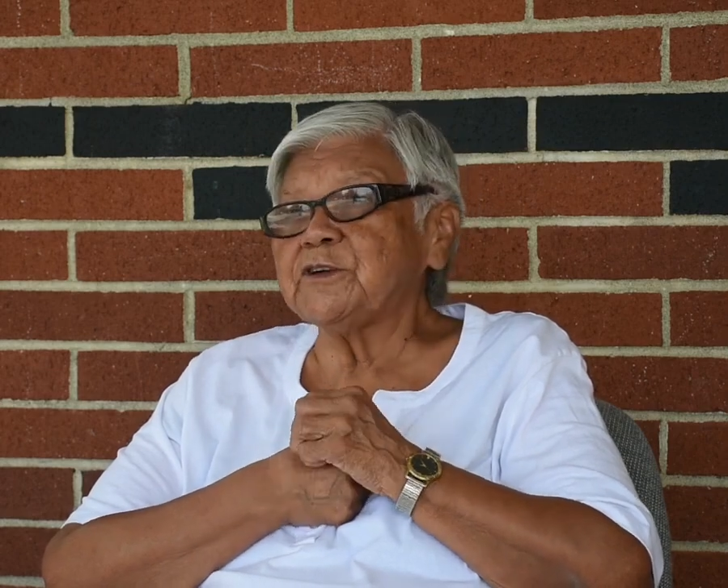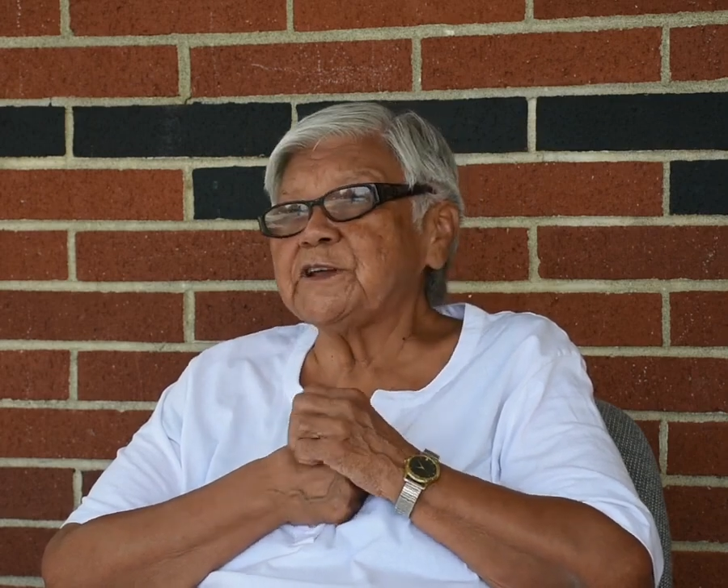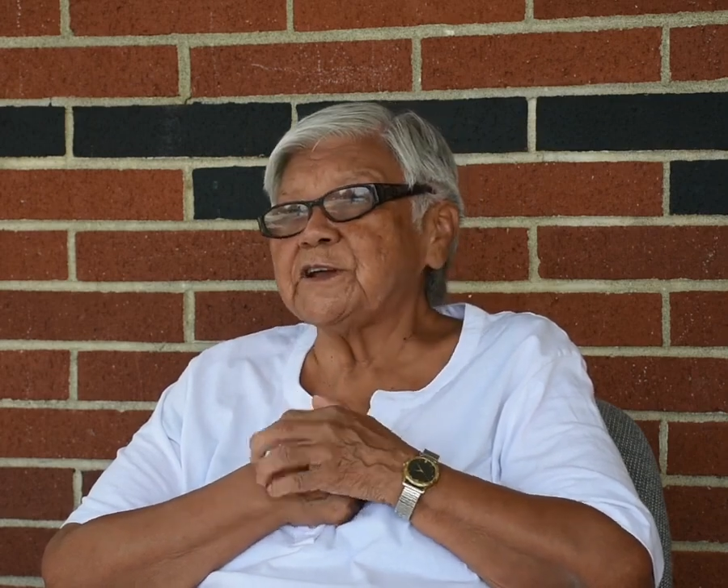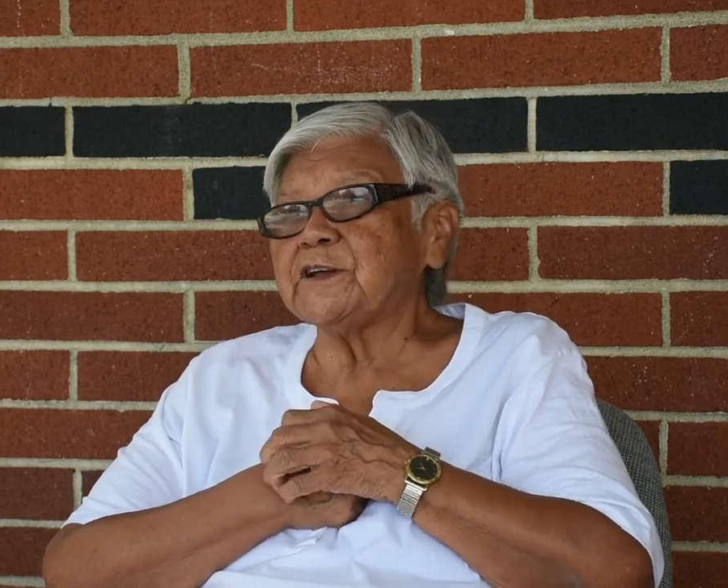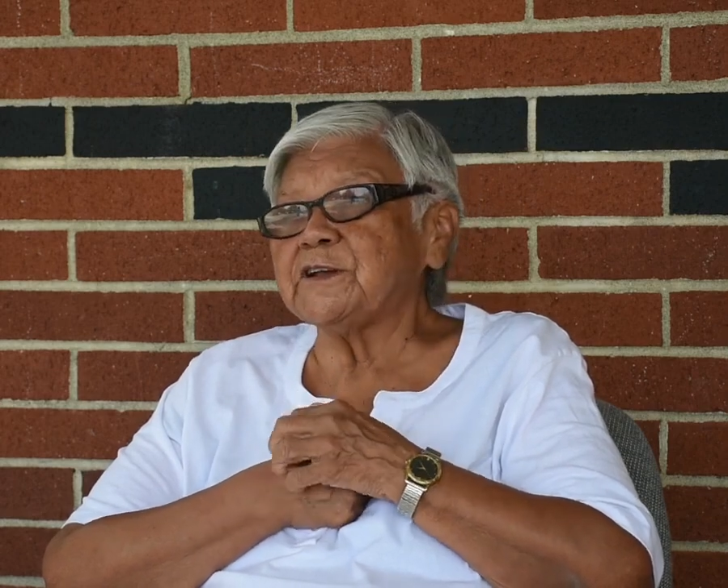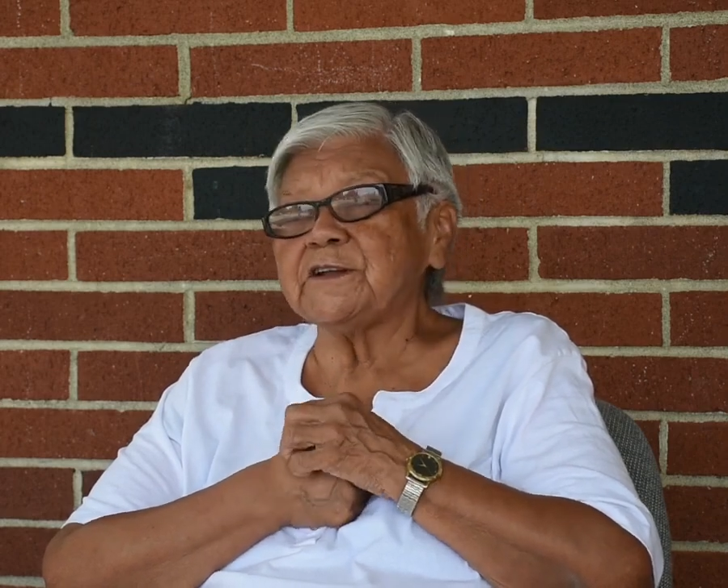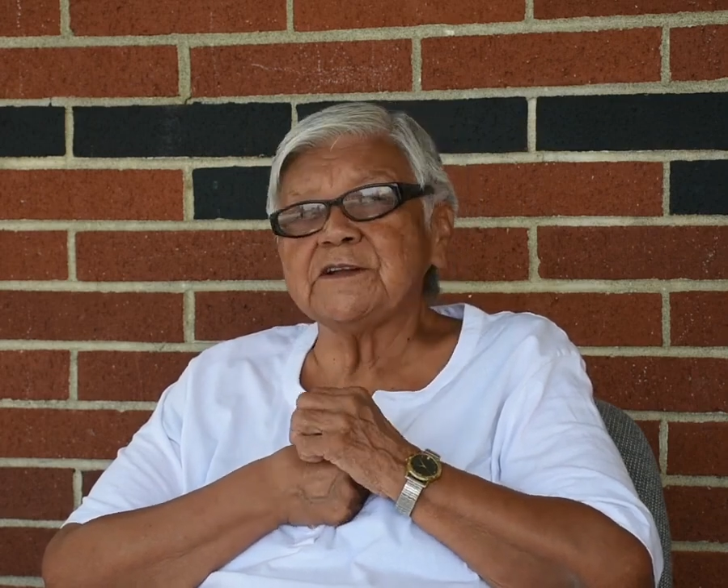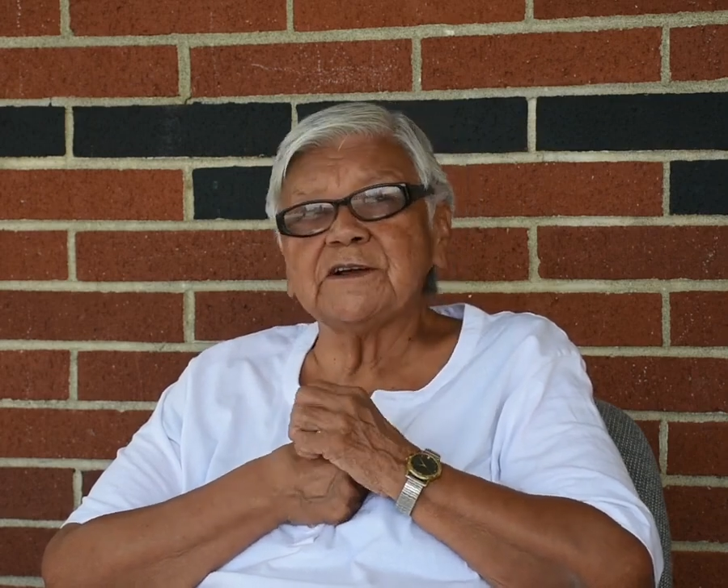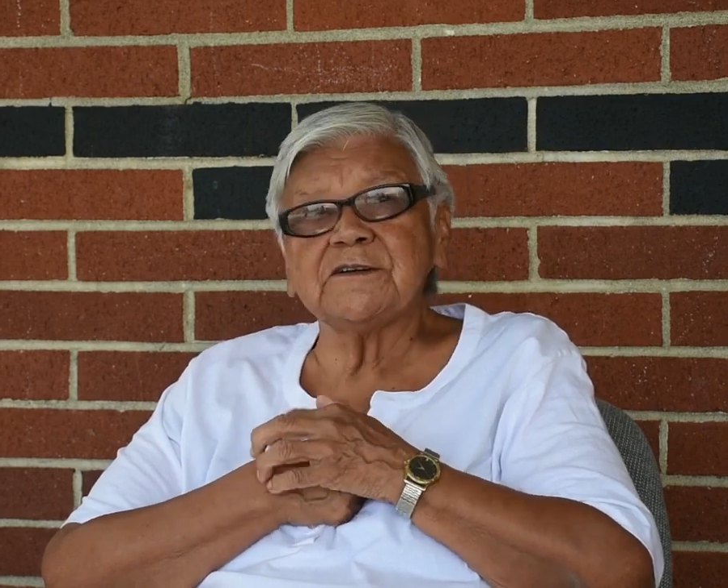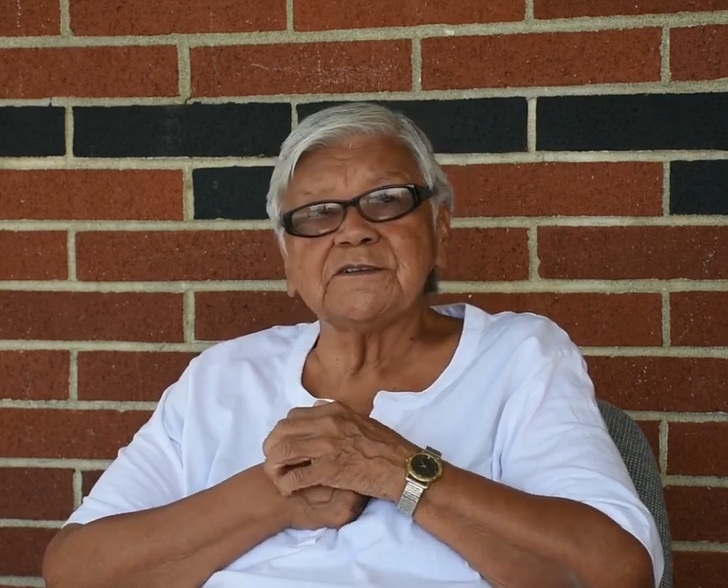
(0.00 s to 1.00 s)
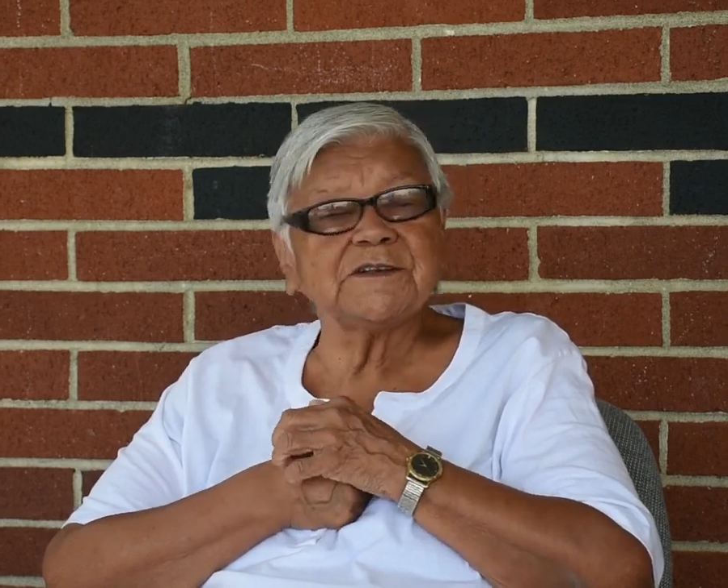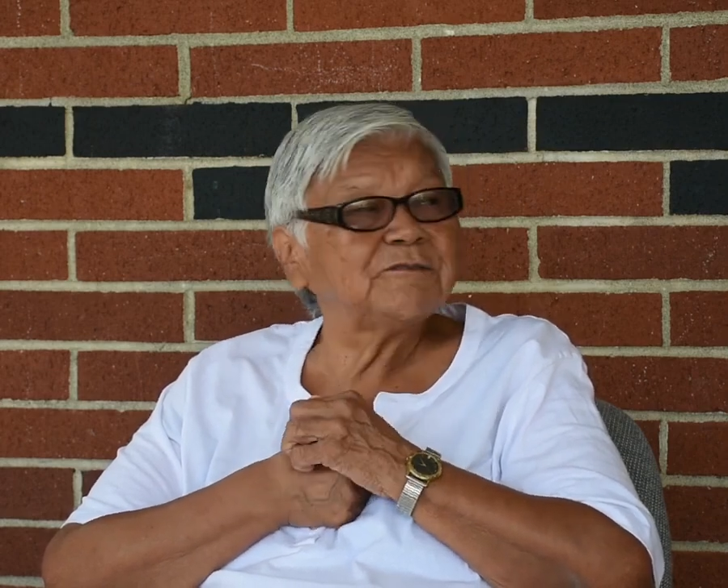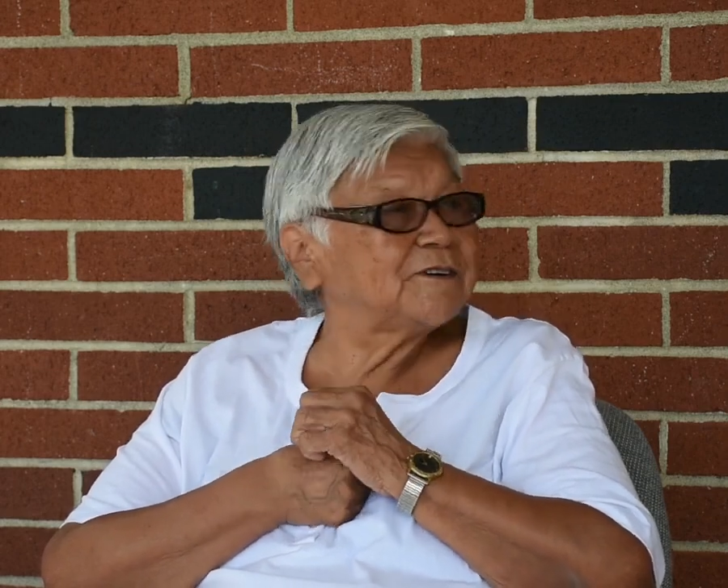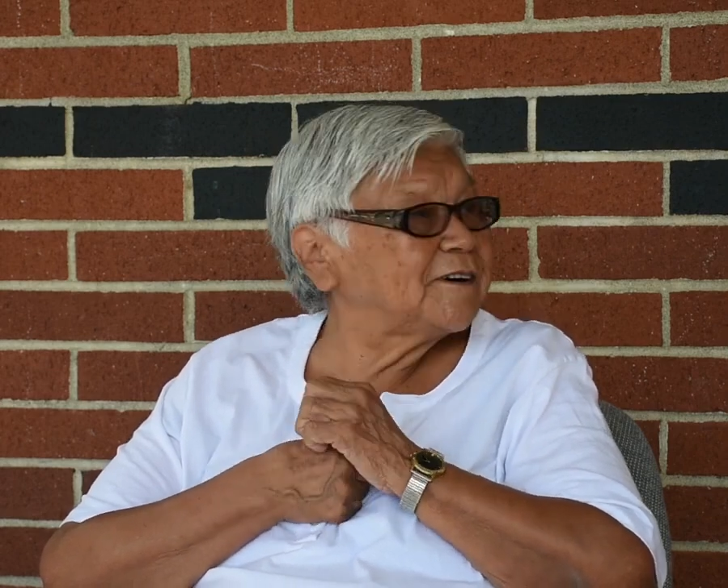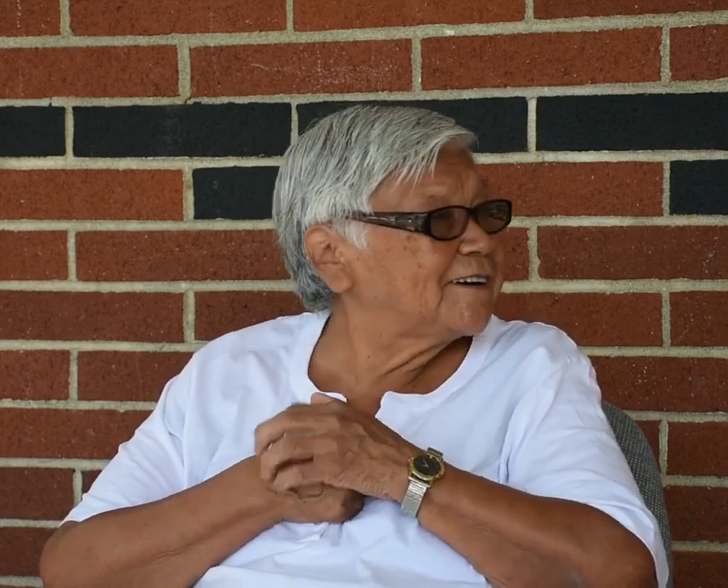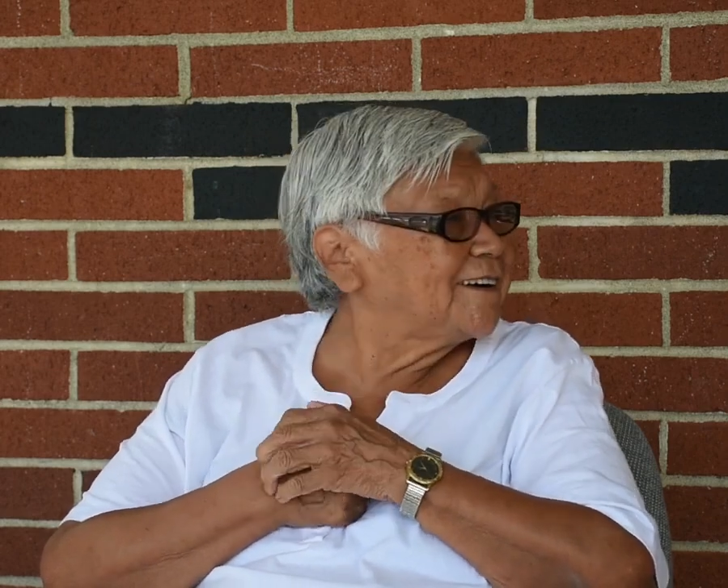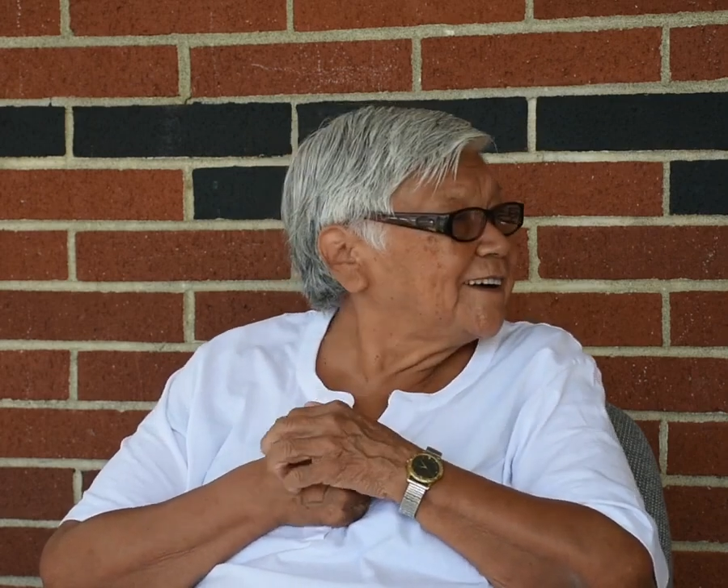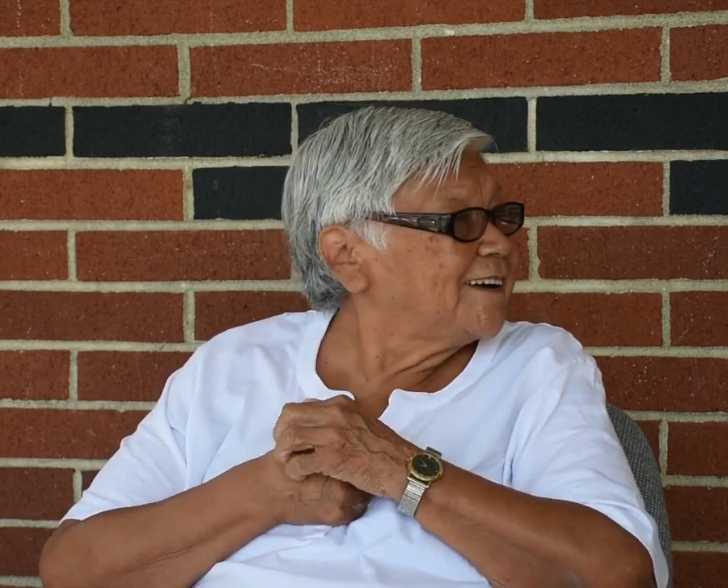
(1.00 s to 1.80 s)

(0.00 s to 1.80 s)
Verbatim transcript: drinking and how they were